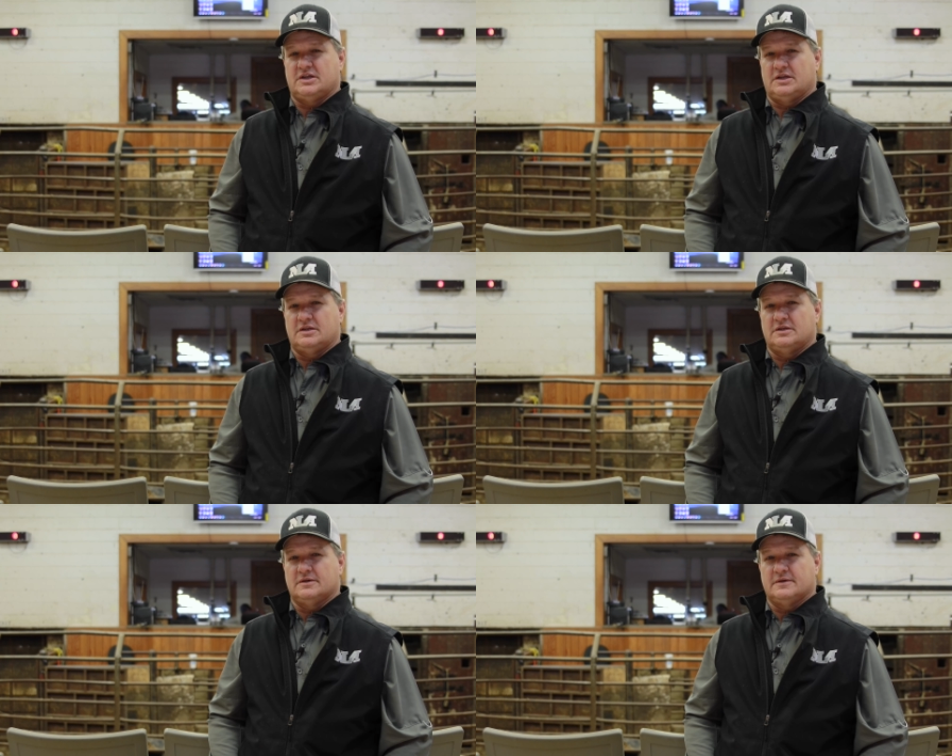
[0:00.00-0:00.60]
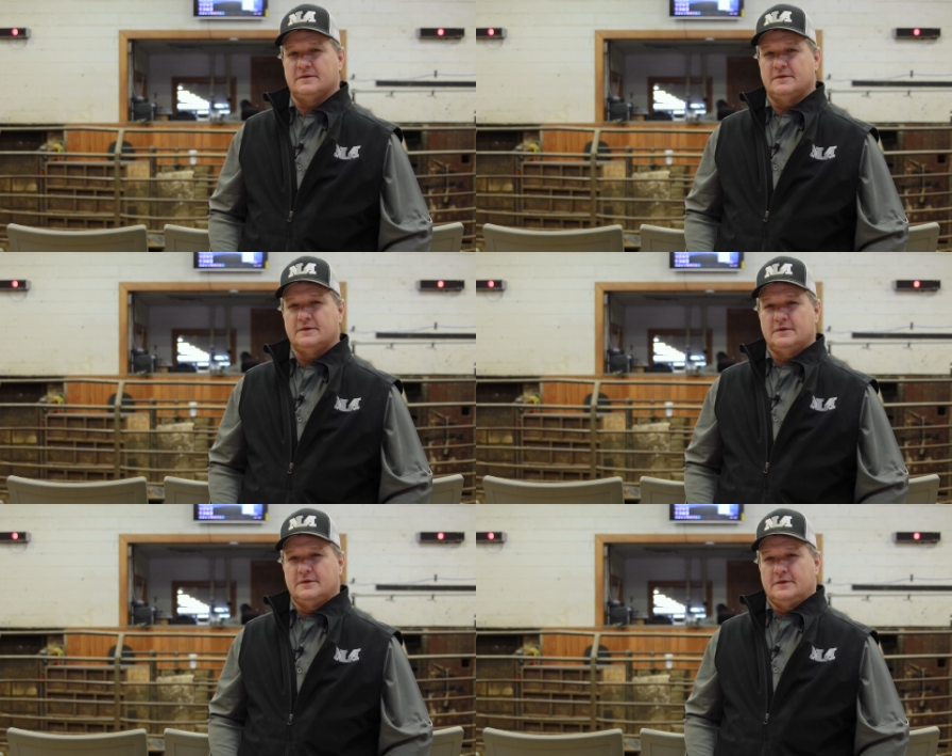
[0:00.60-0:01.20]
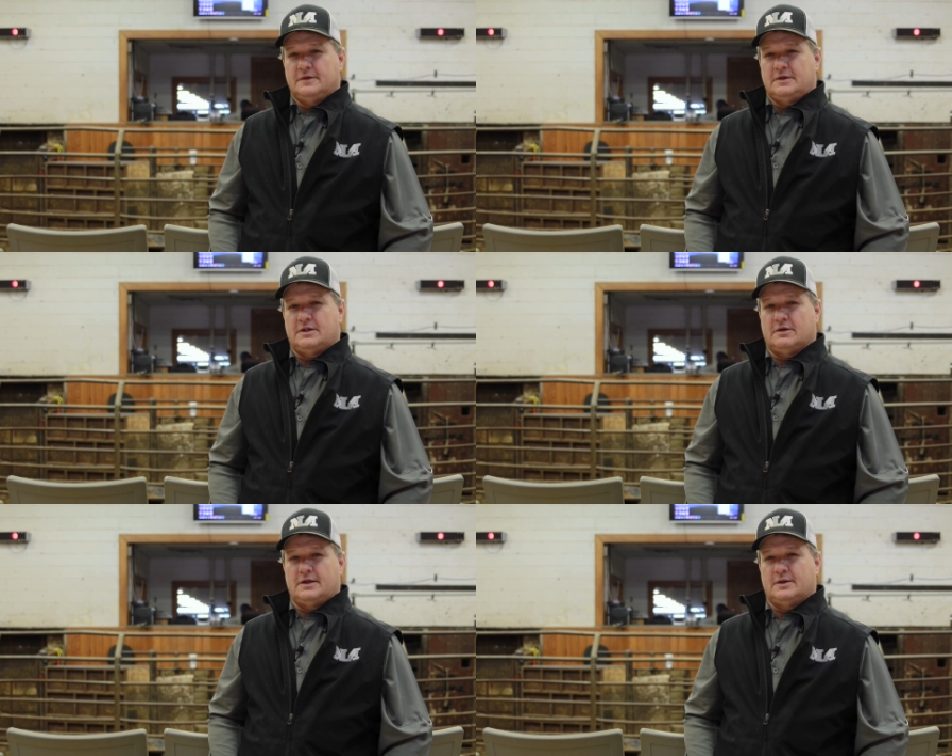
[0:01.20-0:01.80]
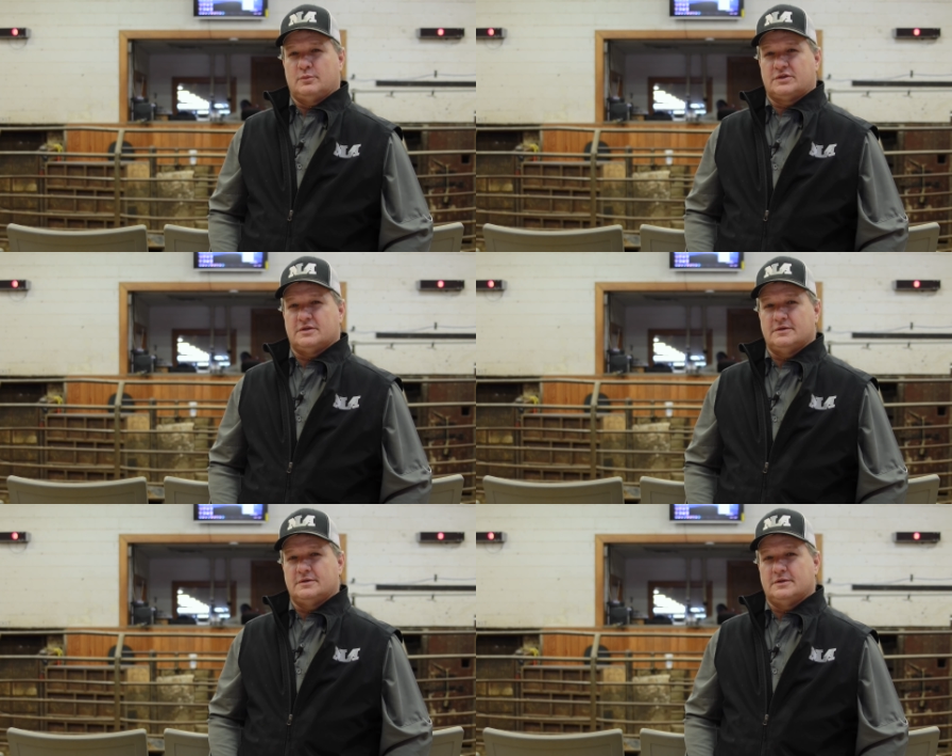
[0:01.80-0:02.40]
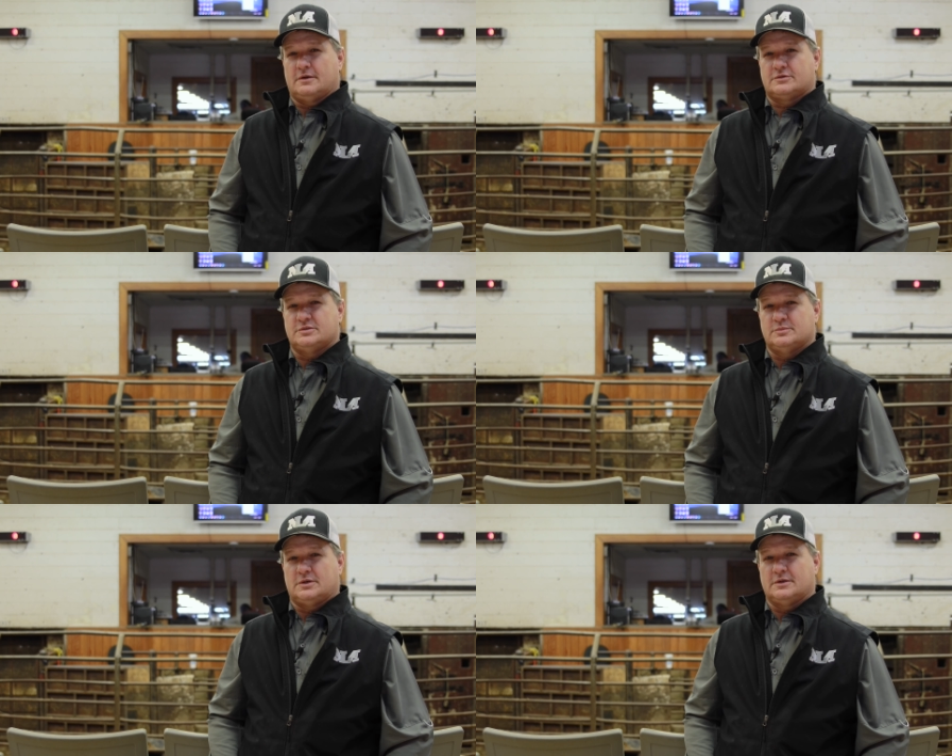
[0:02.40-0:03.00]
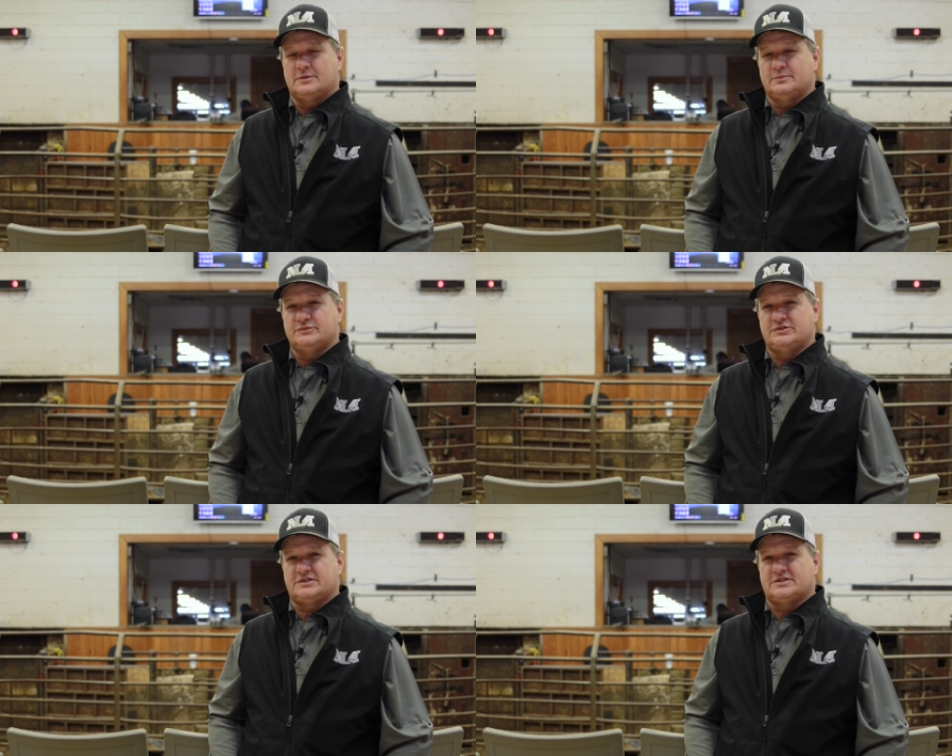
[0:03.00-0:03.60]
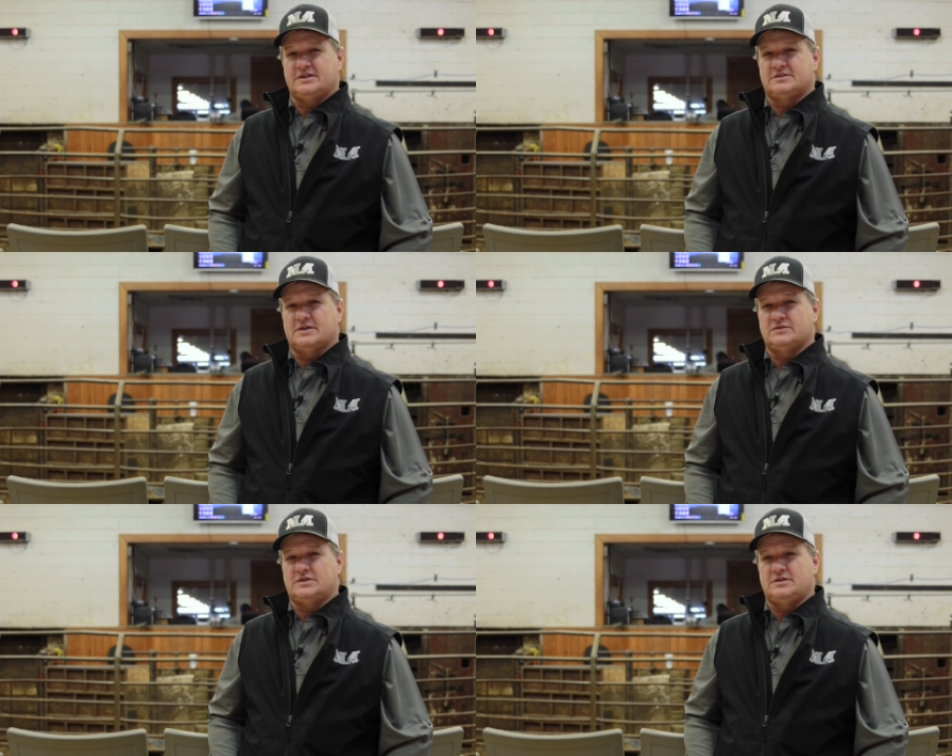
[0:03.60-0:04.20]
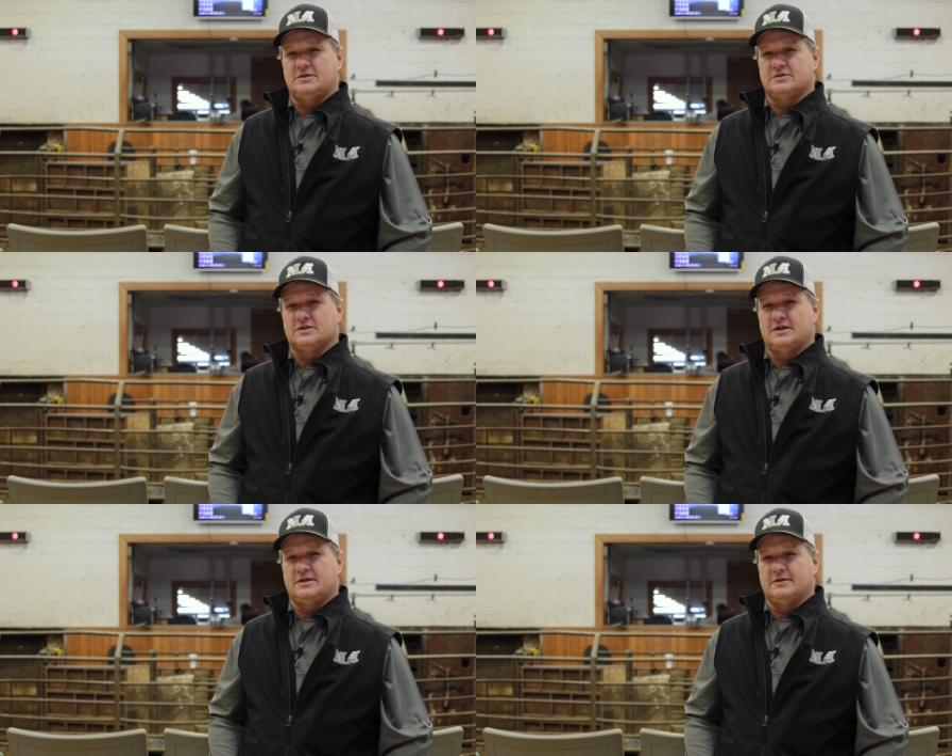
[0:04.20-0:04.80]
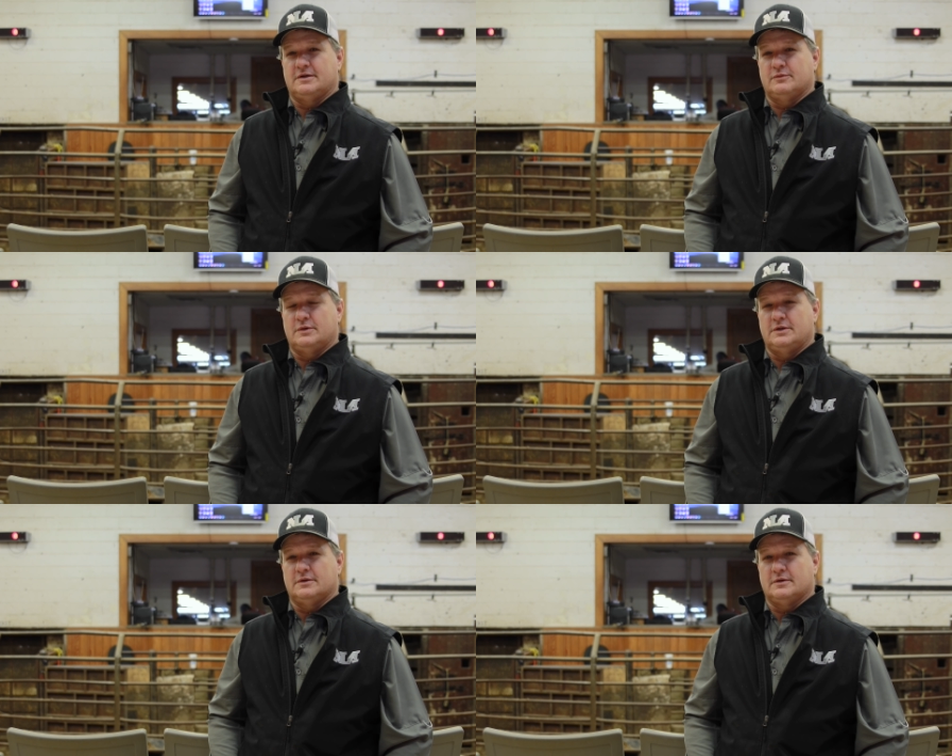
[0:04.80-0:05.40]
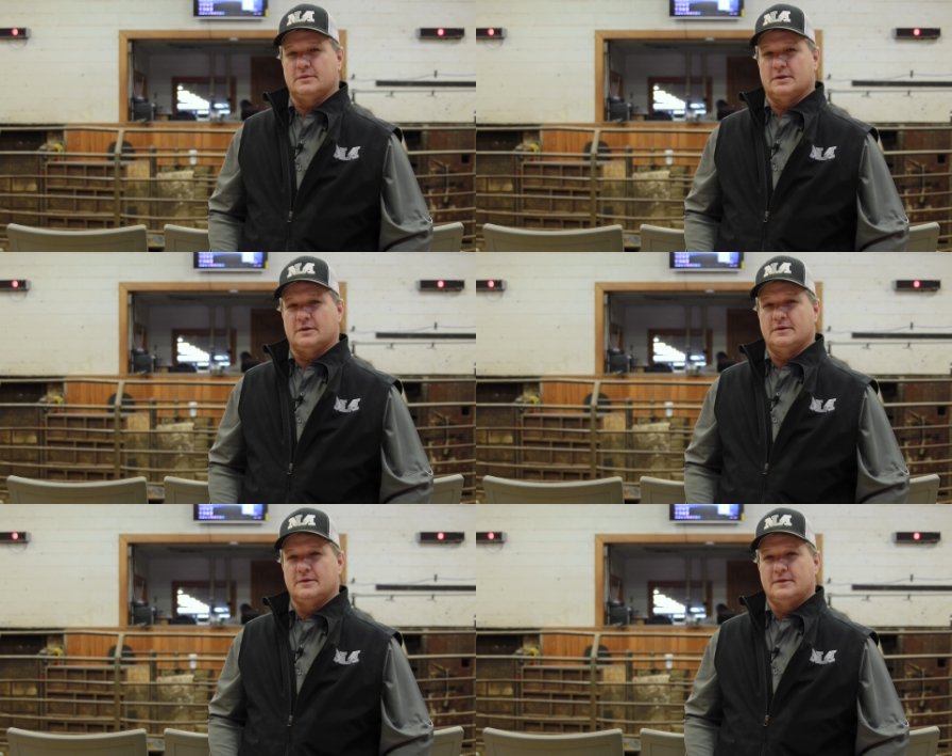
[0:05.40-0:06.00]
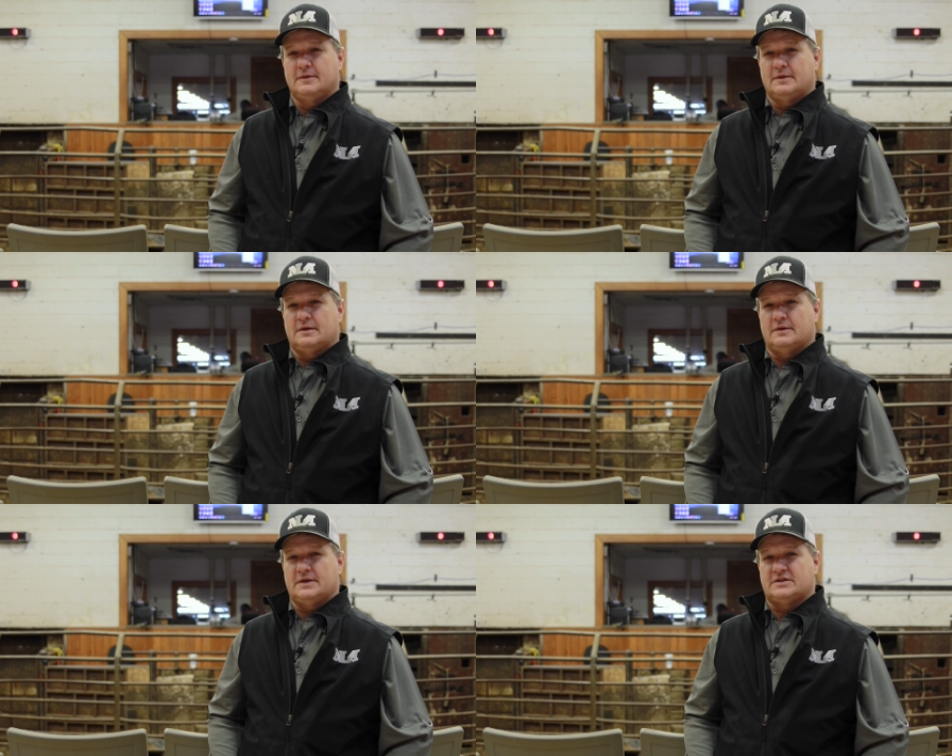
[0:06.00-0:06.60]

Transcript: and uh, here I am with the auction barn 16, 17 years later and we are uh, uh,